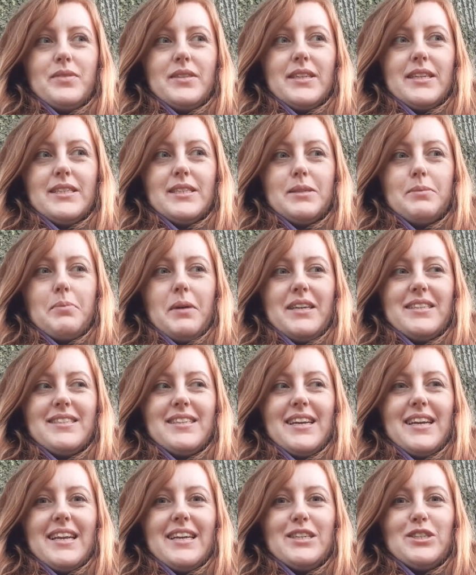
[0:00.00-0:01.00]
it's
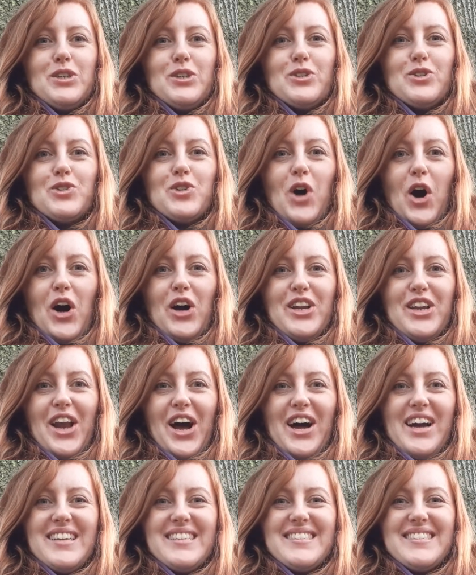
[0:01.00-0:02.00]
basically just
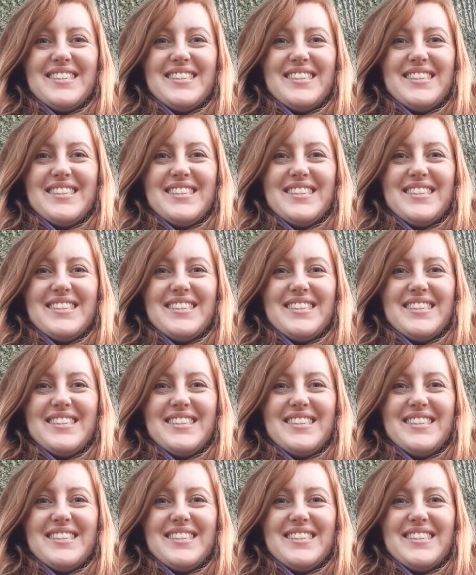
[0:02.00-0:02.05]
guidelines.